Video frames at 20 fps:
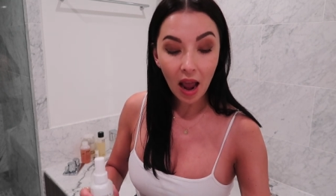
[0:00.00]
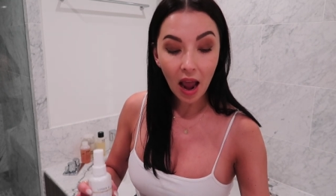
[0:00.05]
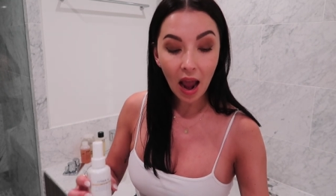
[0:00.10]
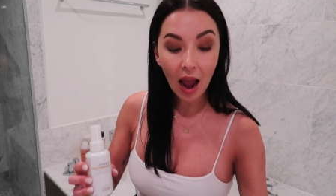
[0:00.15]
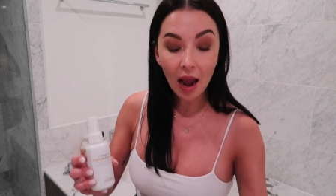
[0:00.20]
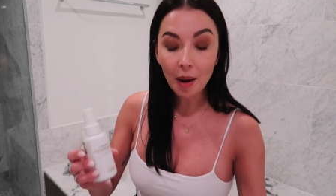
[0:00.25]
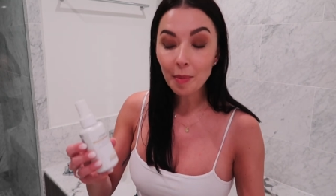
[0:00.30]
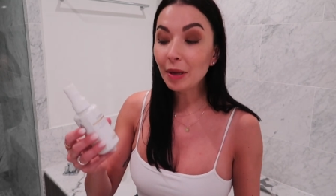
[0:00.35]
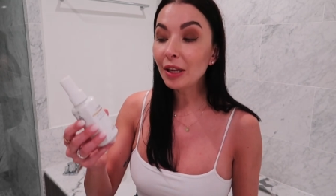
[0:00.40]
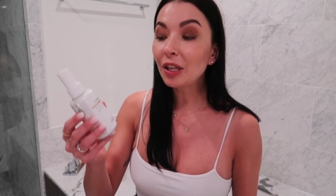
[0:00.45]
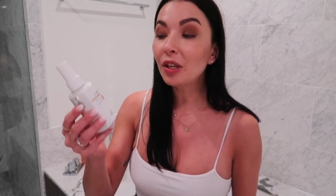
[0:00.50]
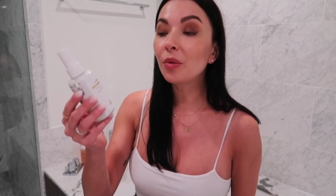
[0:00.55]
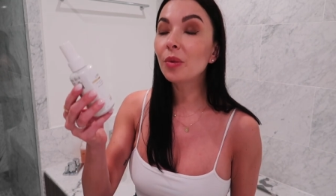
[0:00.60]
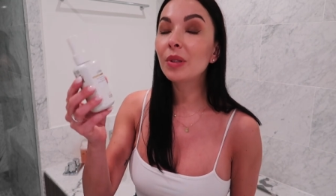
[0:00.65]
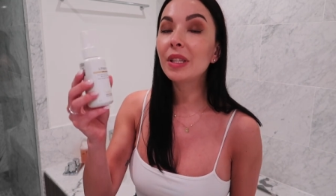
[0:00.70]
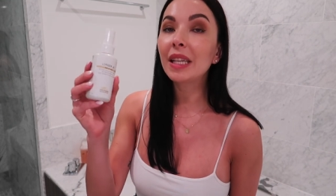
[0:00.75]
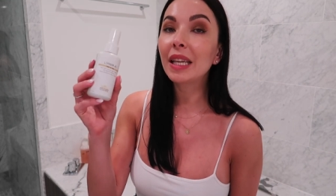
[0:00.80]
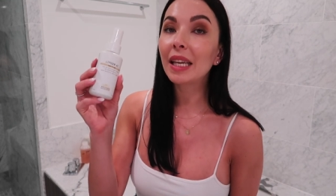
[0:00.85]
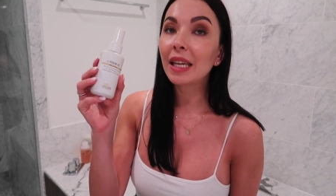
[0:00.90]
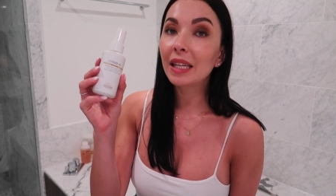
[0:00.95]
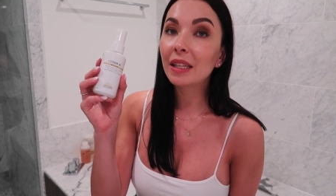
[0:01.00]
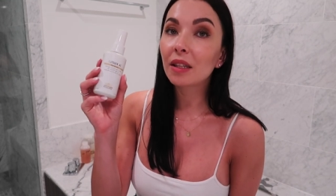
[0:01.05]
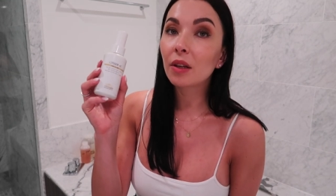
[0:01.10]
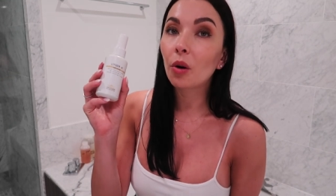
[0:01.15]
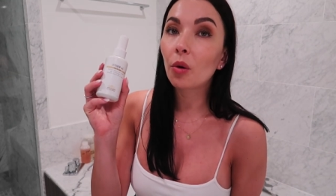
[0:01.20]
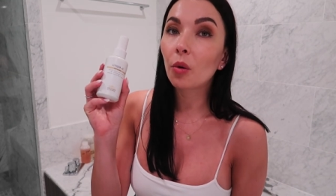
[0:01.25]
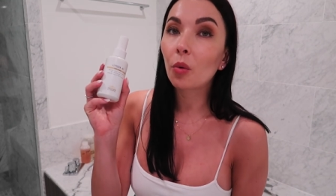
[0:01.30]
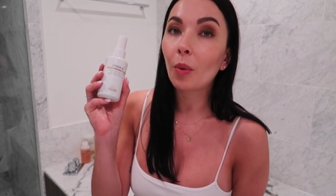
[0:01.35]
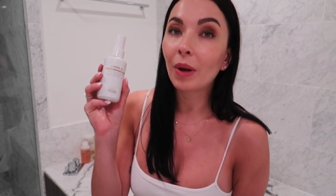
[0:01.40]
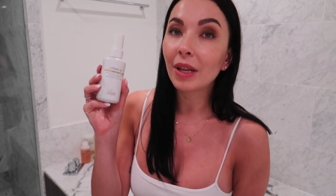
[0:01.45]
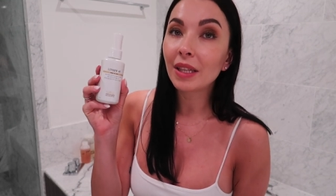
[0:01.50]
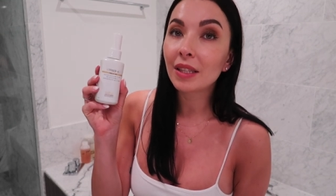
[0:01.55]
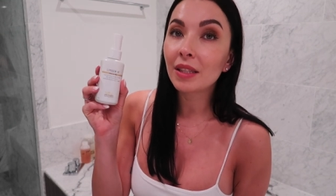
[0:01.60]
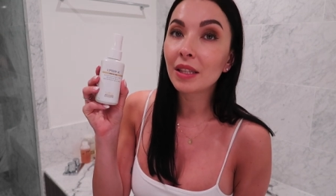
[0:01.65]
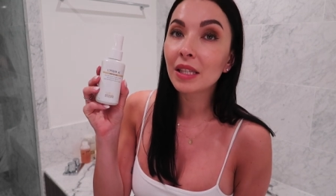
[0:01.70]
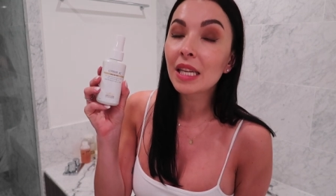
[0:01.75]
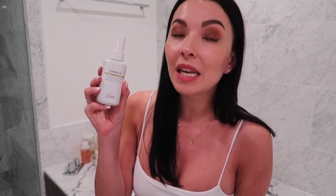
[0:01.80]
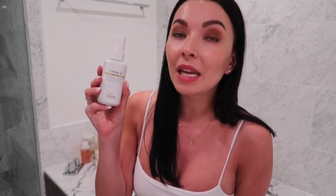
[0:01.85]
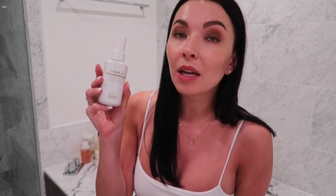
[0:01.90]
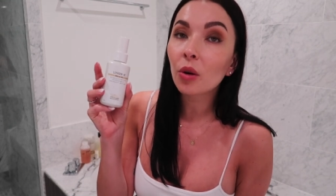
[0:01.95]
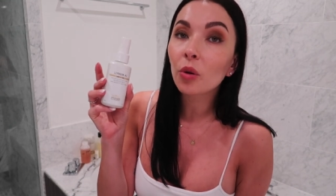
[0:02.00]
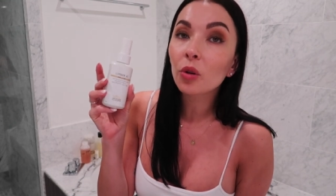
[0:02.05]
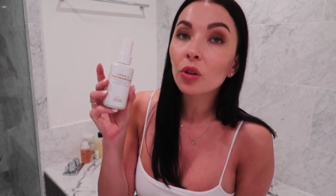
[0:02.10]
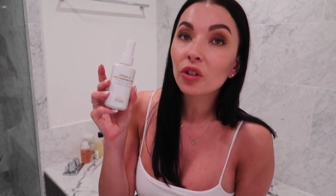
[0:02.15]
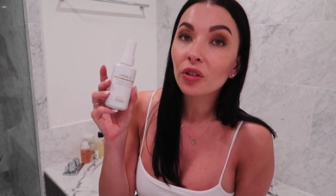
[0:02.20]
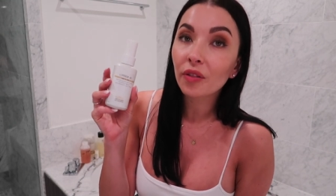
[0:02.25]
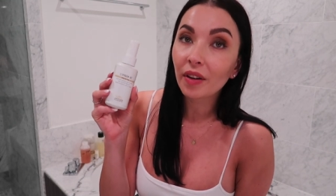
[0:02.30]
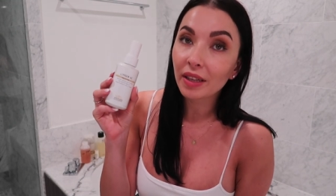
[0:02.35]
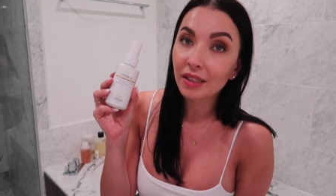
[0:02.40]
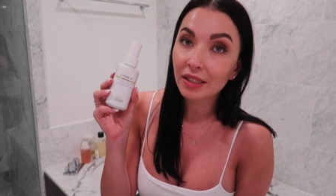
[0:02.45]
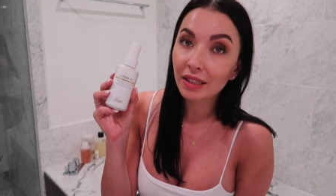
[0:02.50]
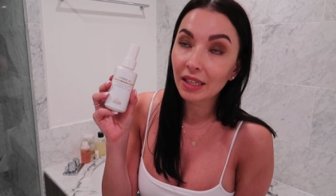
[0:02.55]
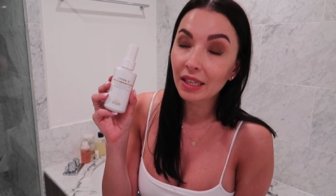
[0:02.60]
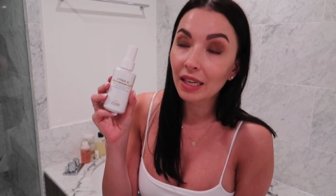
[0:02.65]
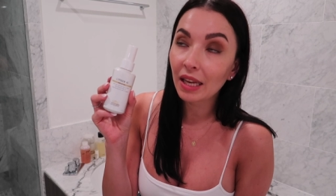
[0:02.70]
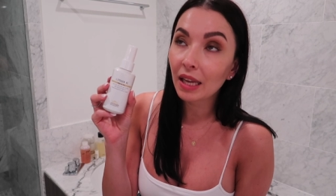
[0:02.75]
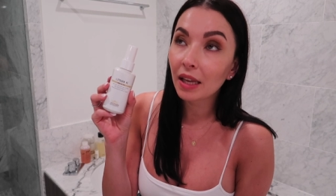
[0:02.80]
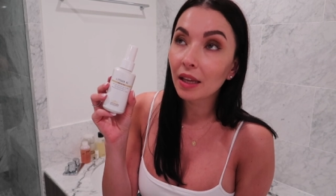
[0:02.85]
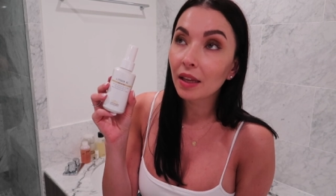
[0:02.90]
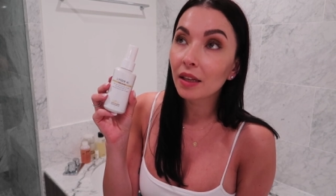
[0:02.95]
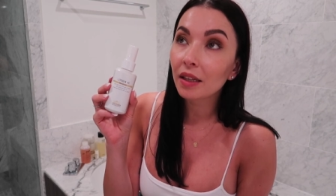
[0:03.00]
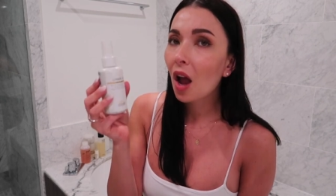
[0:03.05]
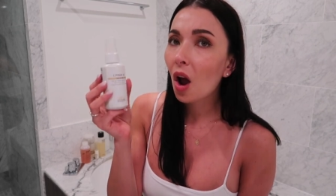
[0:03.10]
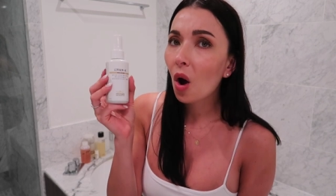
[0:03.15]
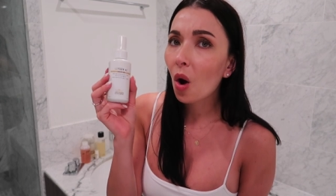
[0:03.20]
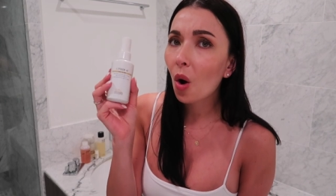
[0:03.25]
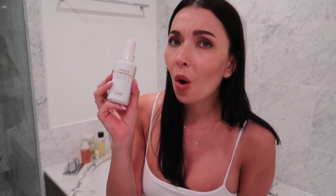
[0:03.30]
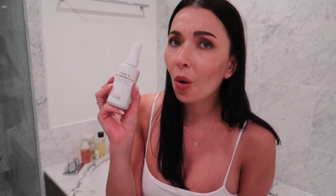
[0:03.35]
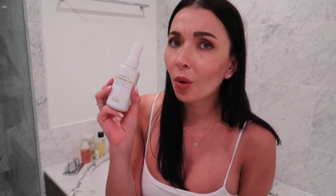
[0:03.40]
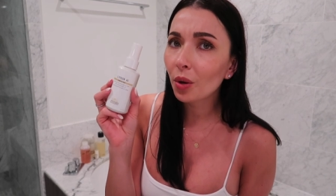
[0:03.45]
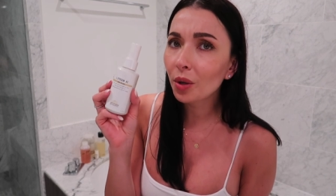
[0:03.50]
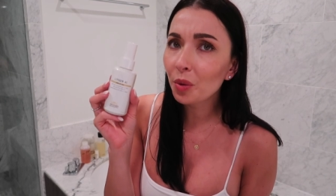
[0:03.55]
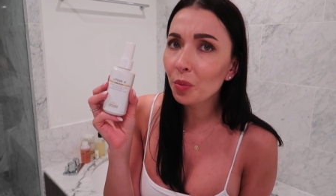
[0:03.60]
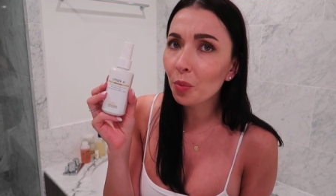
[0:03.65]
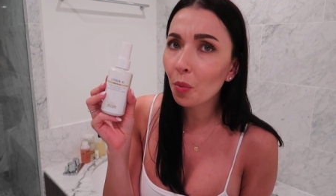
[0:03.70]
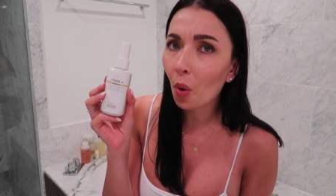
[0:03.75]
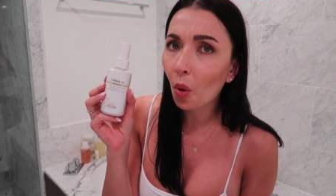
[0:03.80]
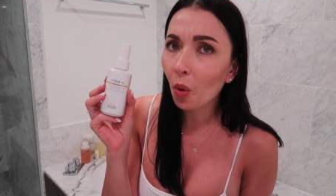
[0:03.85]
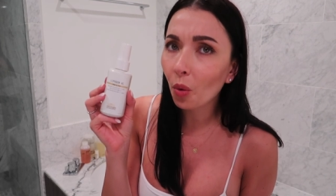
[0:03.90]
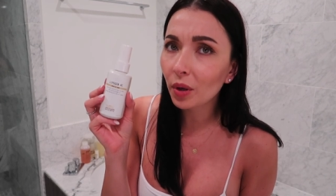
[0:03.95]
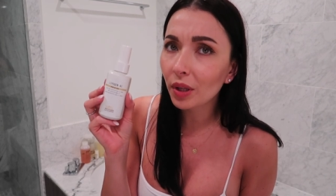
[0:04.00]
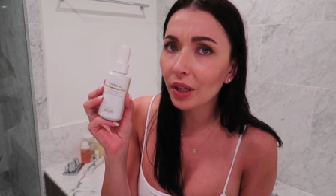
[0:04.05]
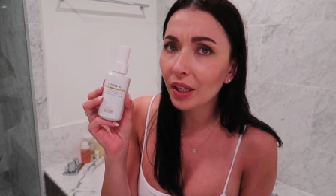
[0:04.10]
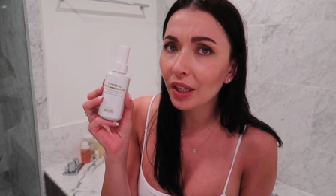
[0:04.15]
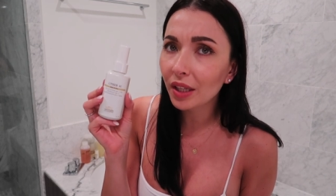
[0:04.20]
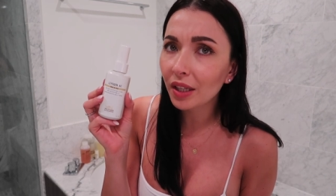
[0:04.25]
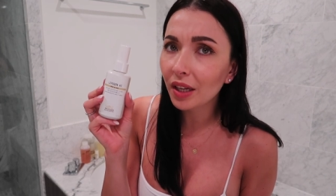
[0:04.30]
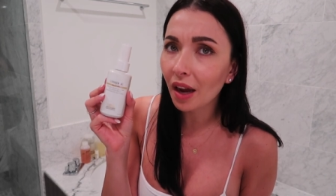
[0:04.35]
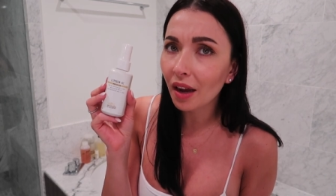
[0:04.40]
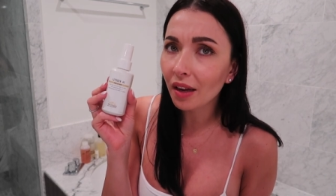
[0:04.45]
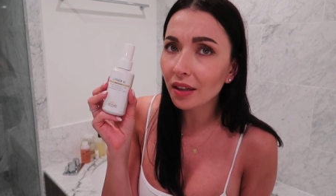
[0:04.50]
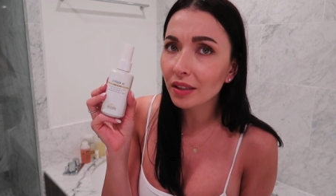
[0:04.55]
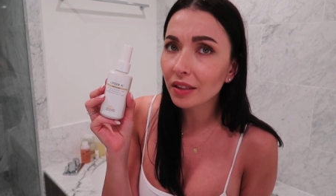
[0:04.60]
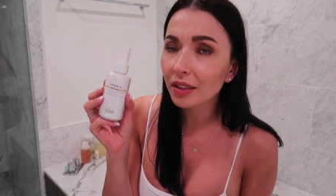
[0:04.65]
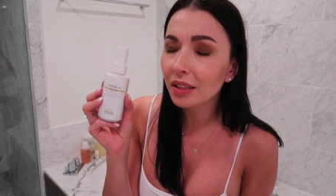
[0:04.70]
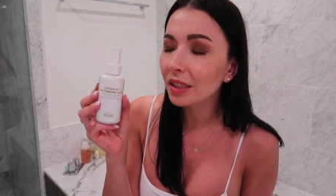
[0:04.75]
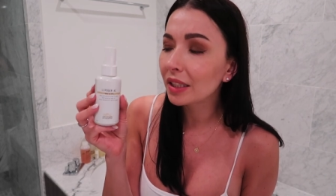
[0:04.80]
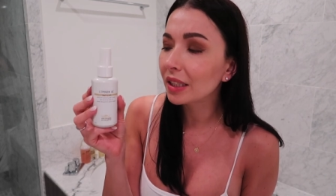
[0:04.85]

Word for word: I've been using it once a day or twice a day holy moly guys